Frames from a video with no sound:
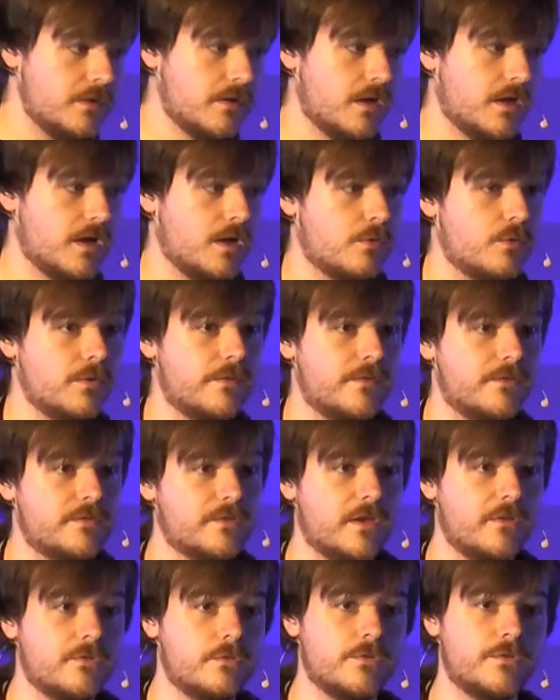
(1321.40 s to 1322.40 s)
uh, or in this
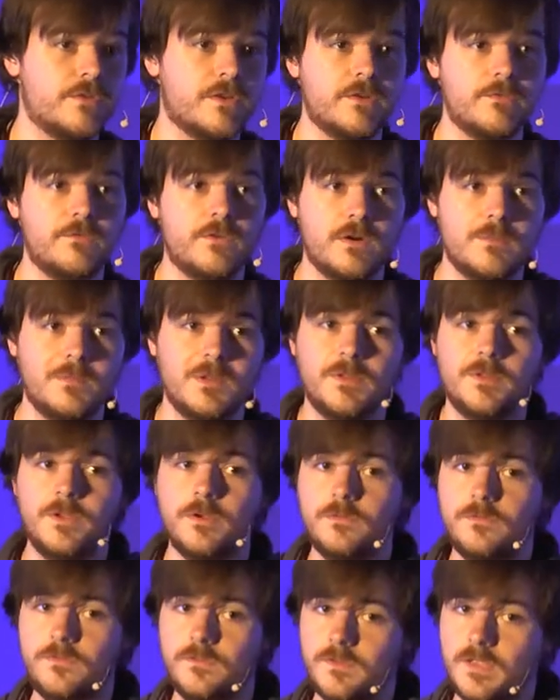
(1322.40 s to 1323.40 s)
case, it was a convertible
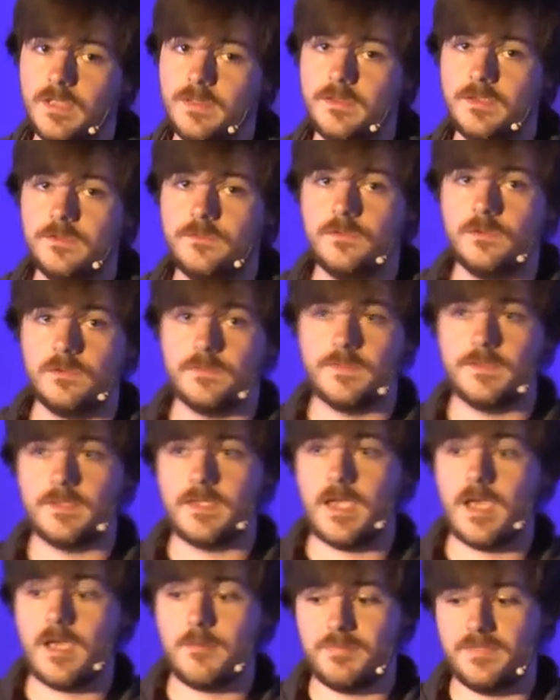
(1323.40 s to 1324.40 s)
note, and they took the
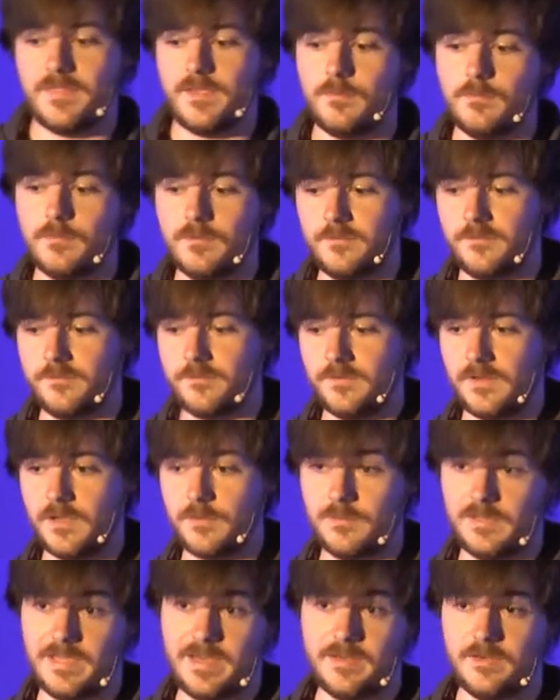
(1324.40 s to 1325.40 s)
cap that was
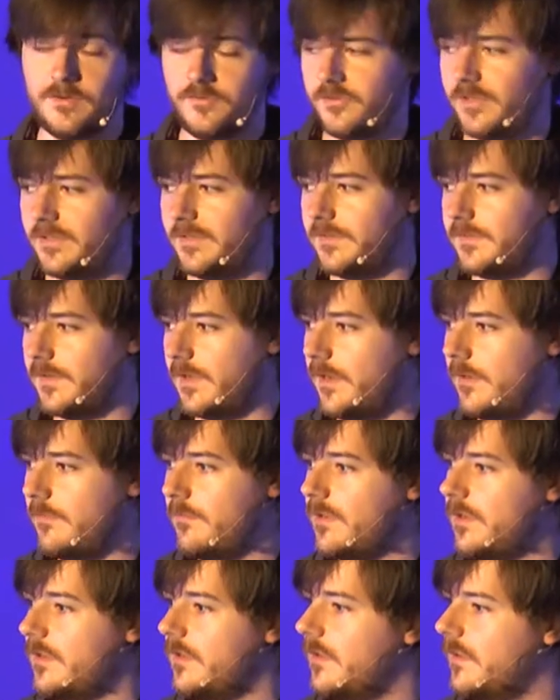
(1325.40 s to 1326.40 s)
outlandish at the
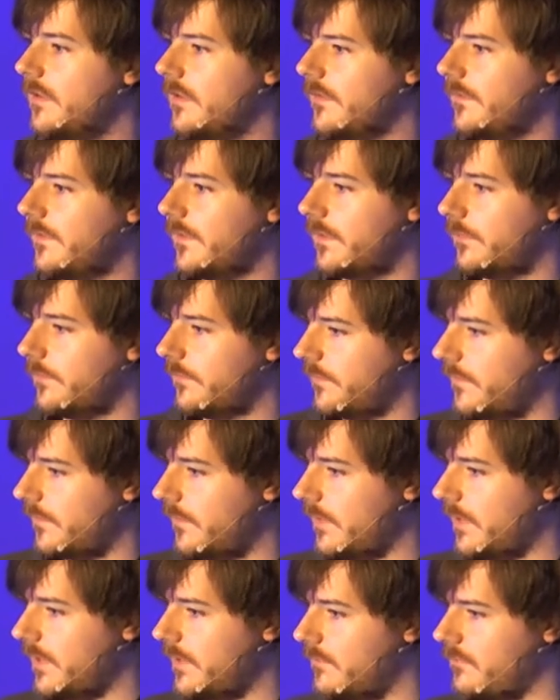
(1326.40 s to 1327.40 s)
time. I think it was,
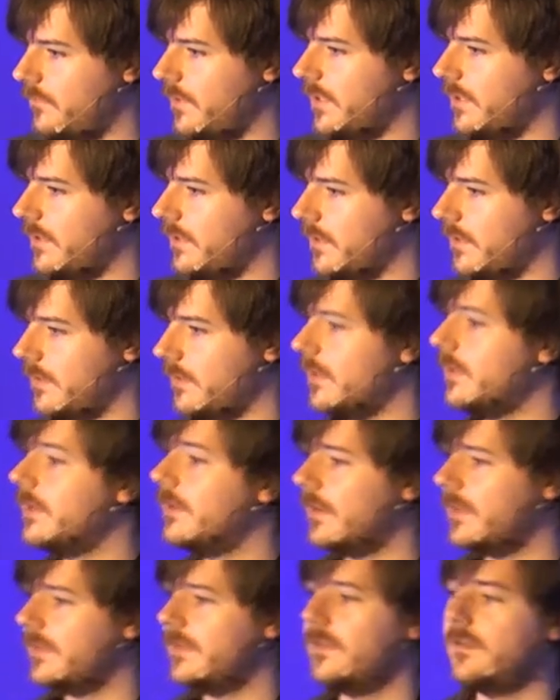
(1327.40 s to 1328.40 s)
uh, I didn't write it on here. No,
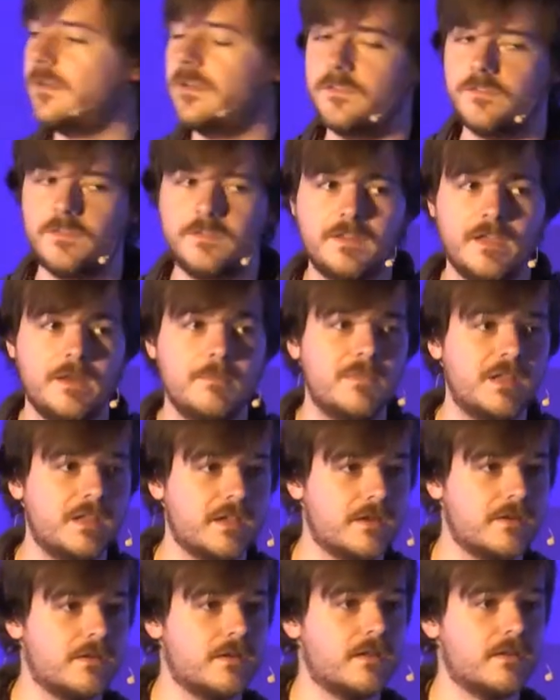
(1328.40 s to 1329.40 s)
I did. It's a ten
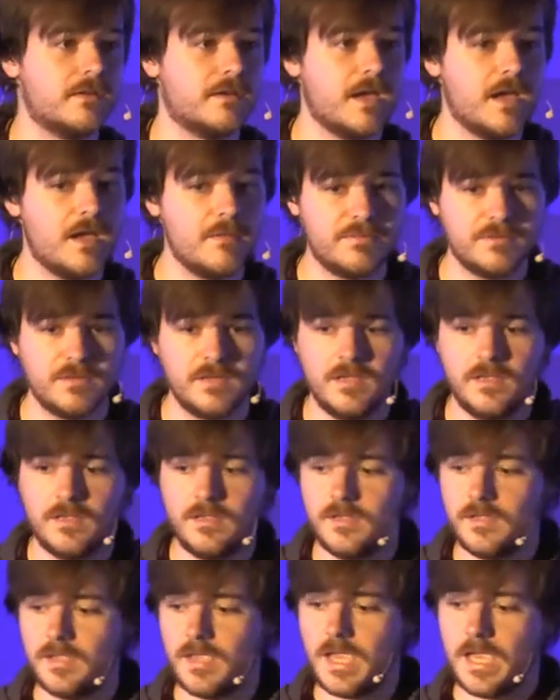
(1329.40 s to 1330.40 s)
million dollar cap,
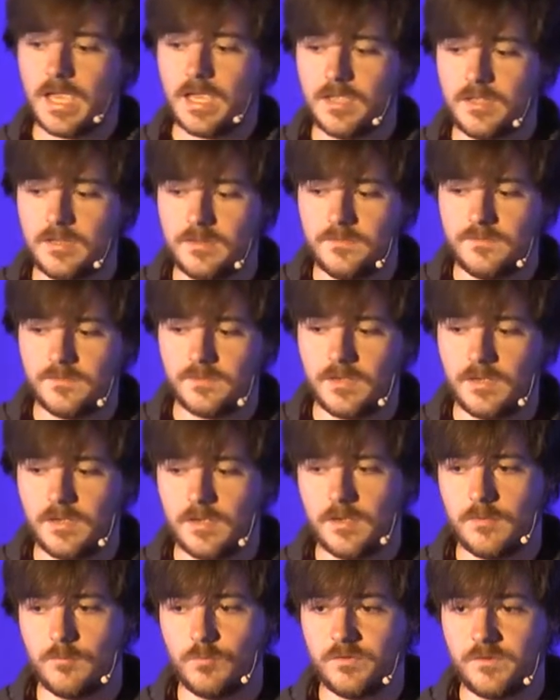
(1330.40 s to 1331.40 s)
and
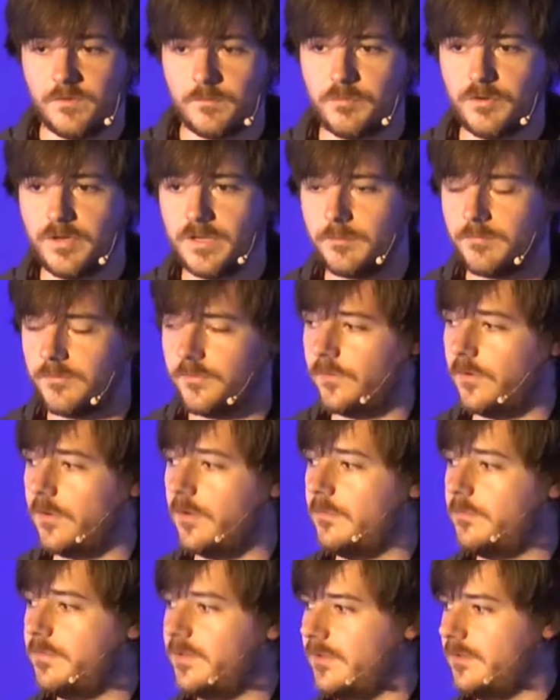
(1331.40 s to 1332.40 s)
um, which is pretty
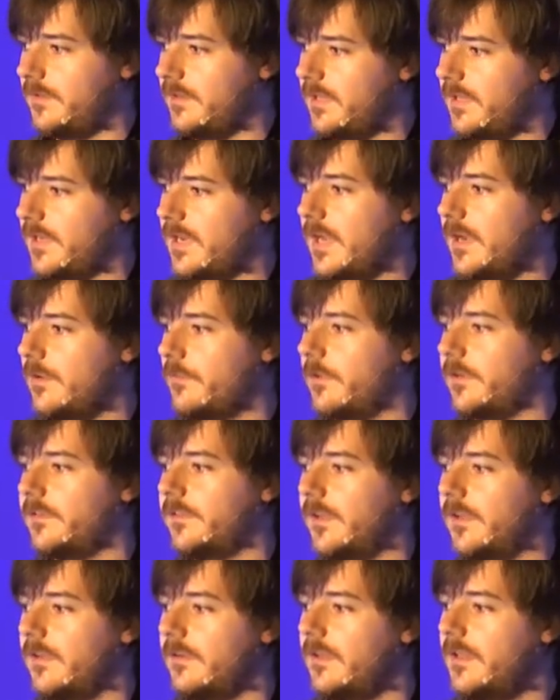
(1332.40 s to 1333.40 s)
absurd, but it kind of worked
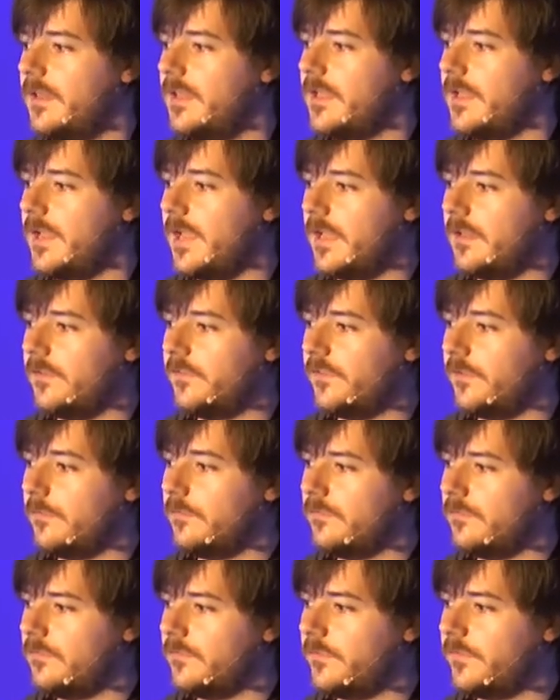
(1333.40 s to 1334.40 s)
out. And
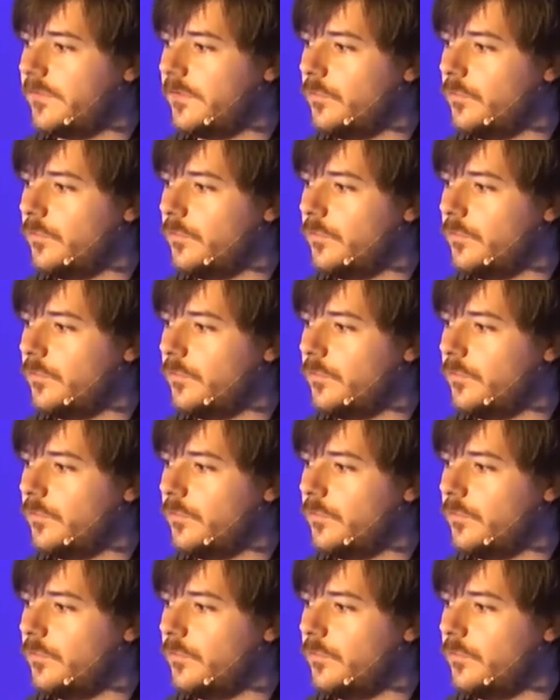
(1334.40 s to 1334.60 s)
some, some